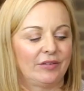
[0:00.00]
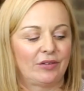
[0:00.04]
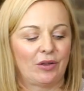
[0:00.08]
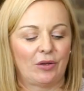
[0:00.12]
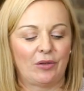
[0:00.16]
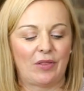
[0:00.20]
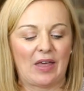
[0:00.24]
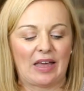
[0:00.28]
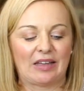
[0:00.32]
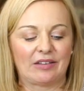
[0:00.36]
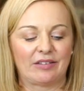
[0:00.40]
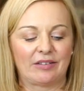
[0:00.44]

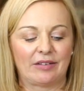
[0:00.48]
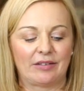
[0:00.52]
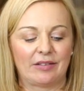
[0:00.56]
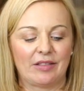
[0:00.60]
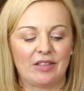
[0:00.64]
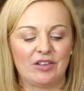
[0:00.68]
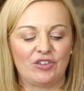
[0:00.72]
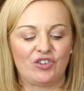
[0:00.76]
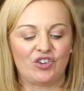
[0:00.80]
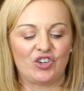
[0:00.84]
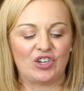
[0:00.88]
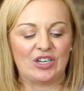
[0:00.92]
So that's
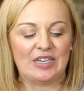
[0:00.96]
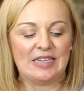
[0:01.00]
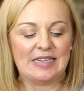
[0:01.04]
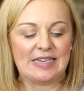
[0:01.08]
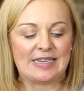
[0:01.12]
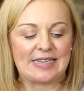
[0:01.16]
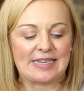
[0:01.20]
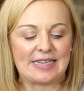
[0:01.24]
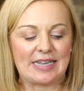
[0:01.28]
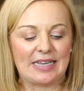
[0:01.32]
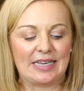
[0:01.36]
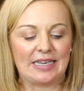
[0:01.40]
the
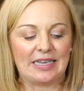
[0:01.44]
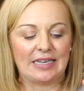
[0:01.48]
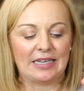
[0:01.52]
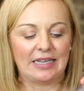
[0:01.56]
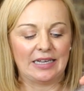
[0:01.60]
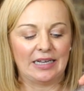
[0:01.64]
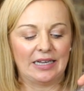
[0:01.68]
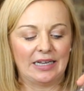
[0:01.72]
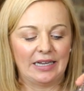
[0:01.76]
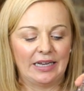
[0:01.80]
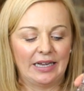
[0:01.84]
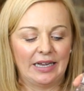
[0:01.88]

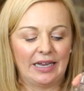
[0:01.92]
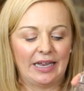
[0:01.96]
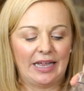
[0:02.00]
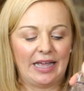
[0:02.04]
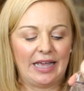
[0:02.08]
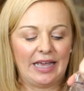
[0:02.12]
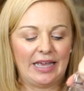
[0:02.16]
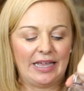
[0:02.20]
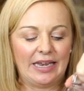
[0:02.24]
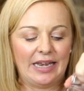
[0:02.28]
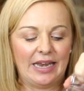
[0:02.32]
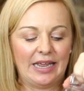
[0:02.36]
ginseng
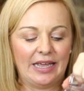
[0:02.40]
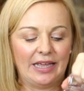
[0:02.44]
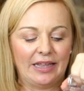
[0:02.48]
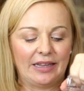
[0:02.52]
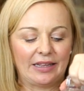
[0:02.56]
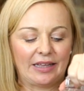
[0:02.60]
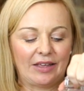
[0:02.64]
in it.